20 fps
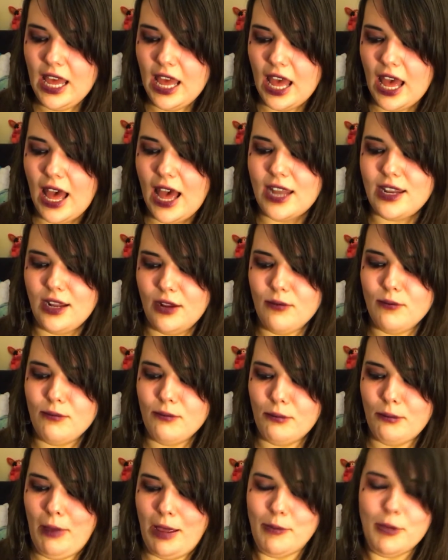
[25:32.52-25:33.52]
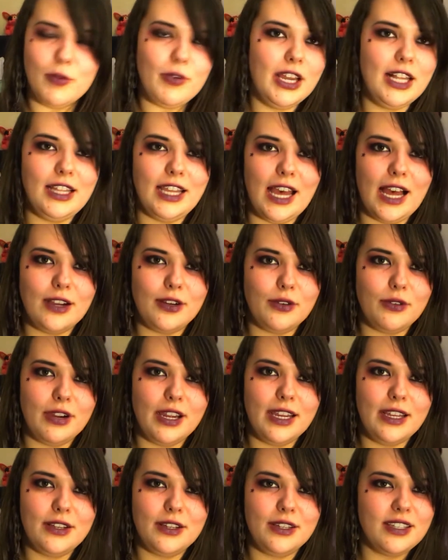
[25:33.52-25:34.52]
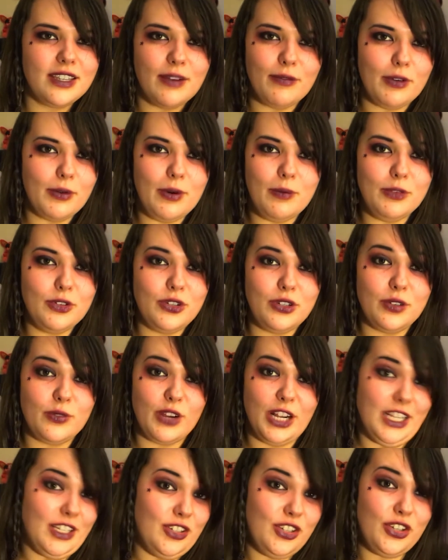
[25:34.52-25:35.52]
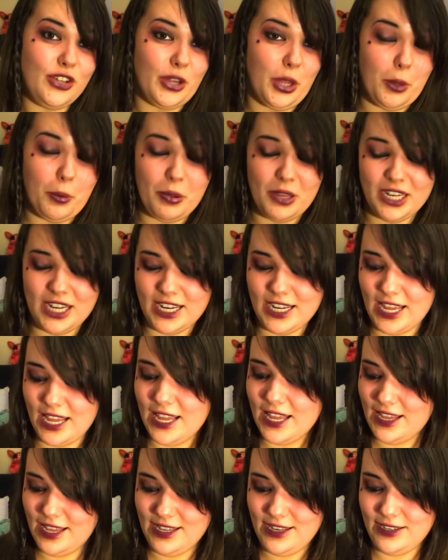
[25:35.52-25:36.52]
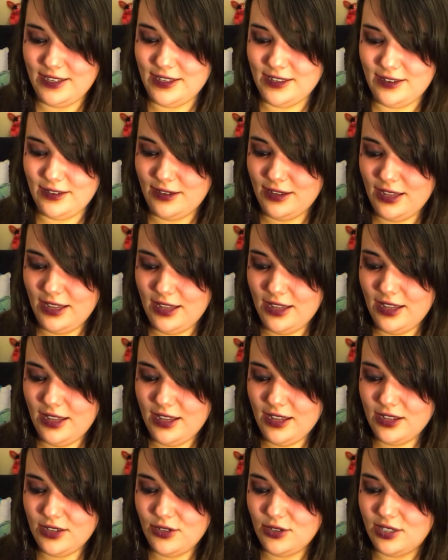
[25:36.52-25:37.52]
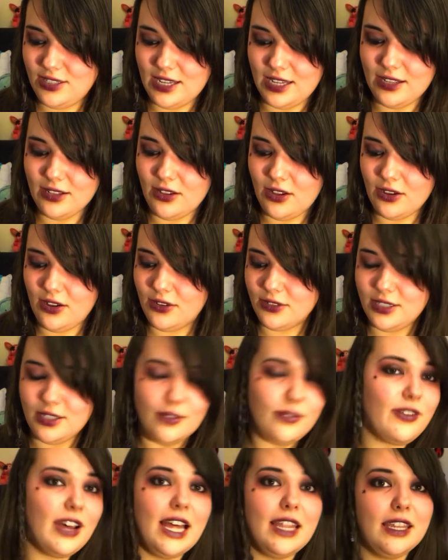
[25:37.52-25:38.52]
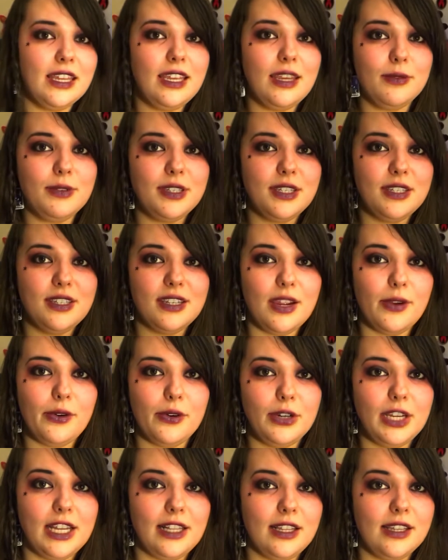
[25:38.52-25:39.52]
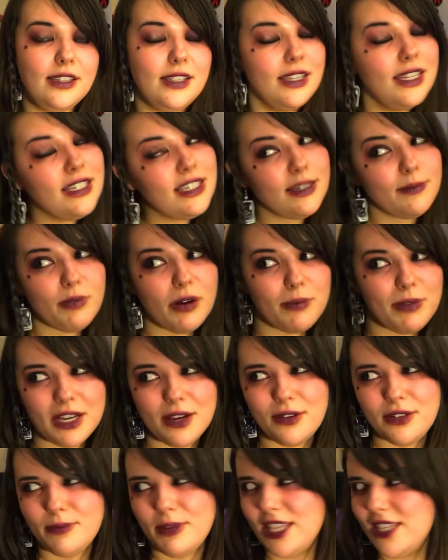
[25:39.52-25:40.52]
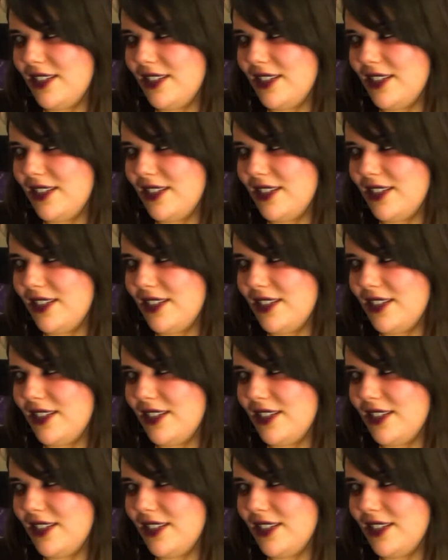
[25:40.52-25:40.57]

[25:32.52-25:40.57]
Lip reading: and it made me really angry because everyone was just really stupid in it and just didn't clock on to the fact that he was a serial killer. So this is probably going to be the